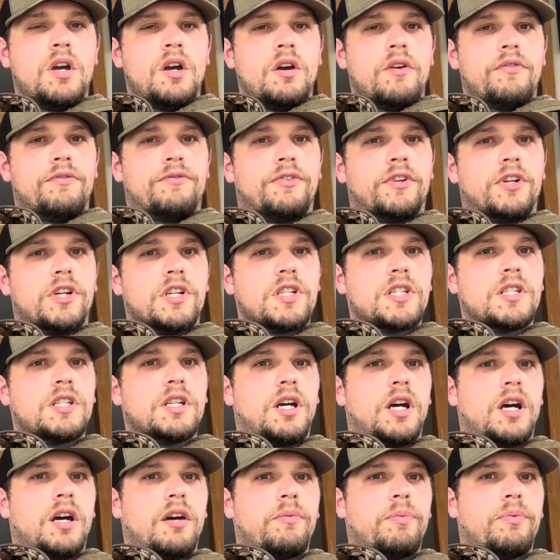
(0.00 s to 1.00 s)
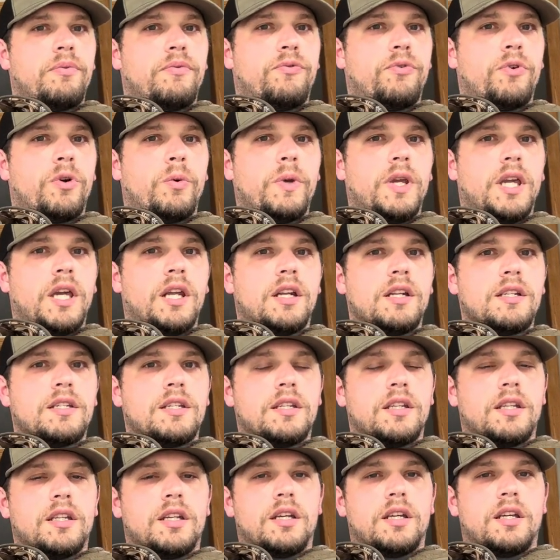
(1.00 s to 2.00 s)
First off, before we get into
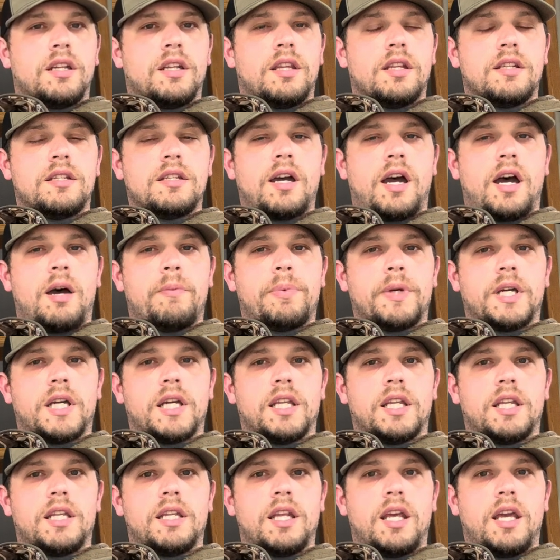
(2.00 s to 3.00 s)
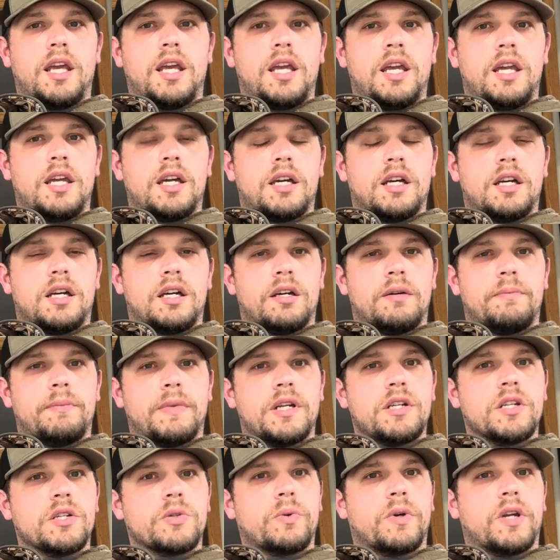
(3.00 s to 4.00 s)
the topic of the day, I
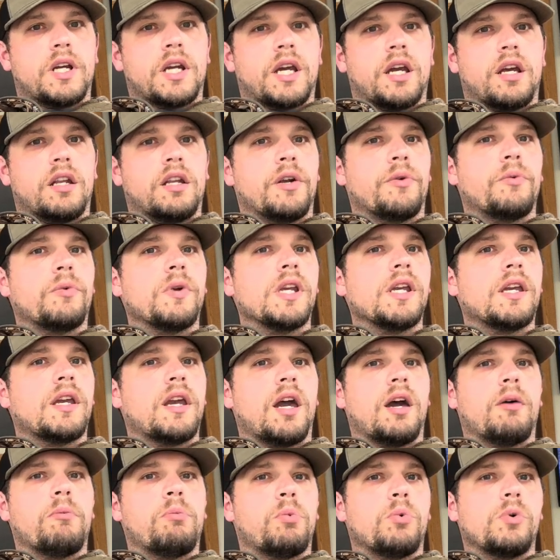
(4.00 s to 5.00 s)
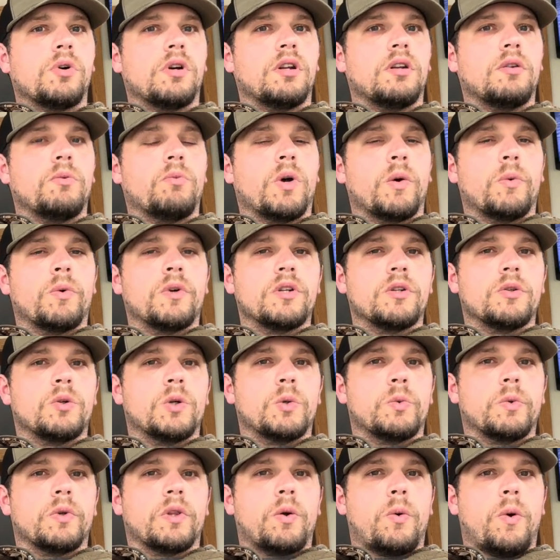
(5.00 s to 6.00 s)
just want to kind of recap what we're
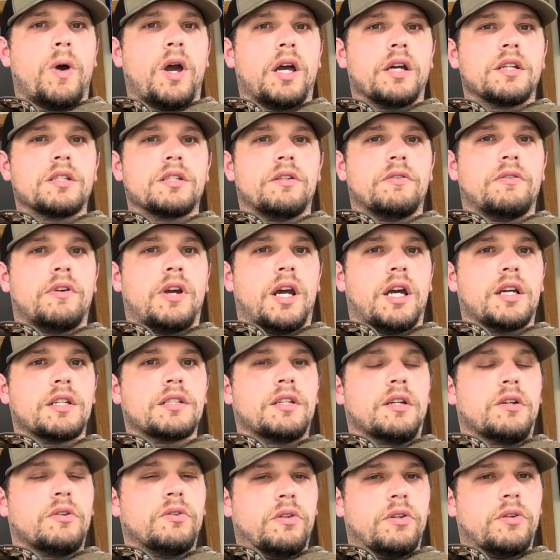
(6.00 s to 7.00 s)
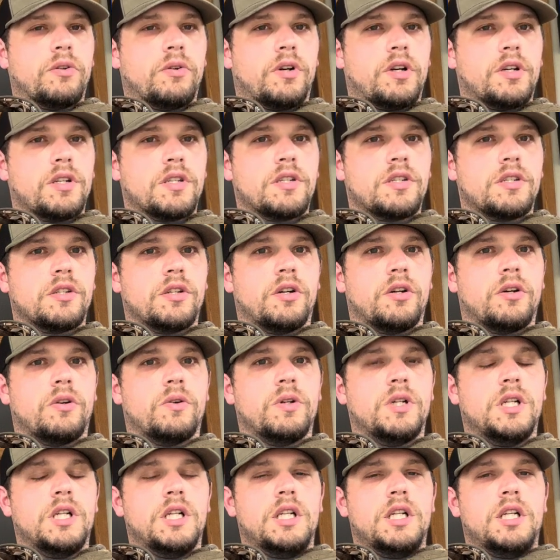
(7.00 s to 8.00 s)
doing with Quacks and Racks Outdoors.
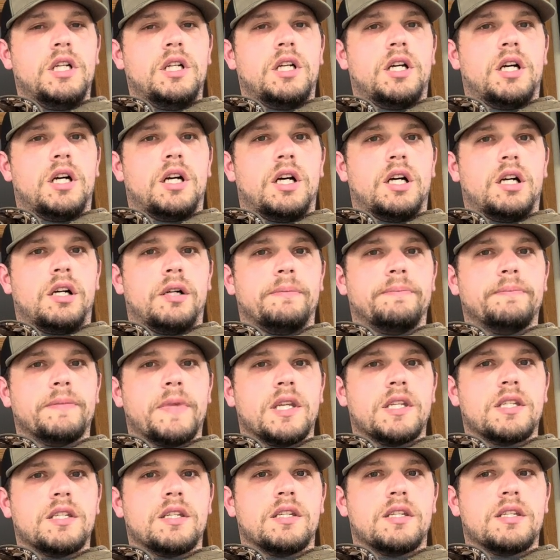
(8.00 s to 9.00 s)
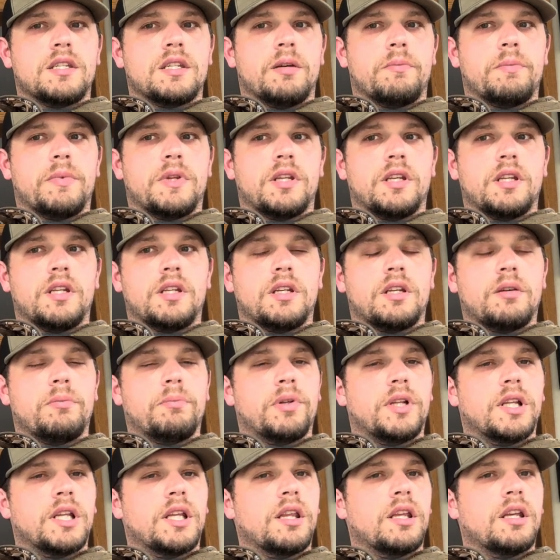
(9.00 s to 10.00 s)
This is something
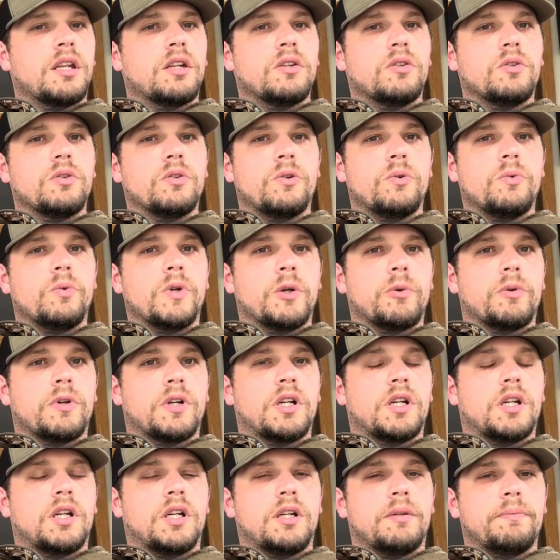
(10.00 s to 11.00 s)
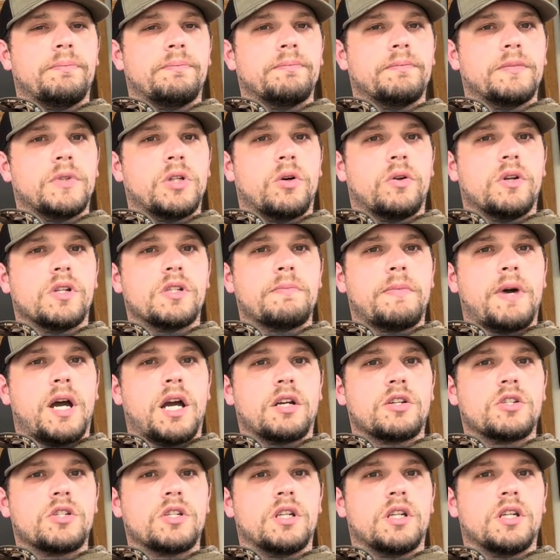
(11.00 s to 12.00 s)
completely new. We were known as
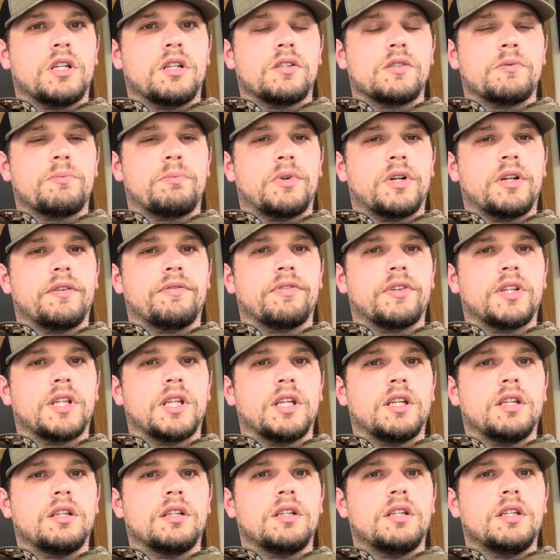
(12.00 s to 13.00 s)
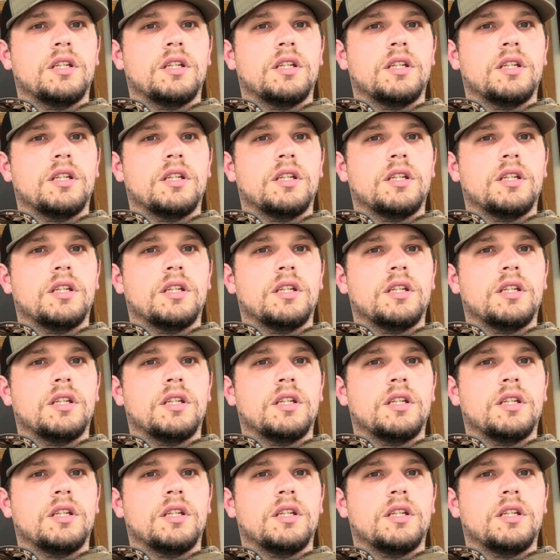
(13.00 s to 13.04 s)
Mock Schnell briefly,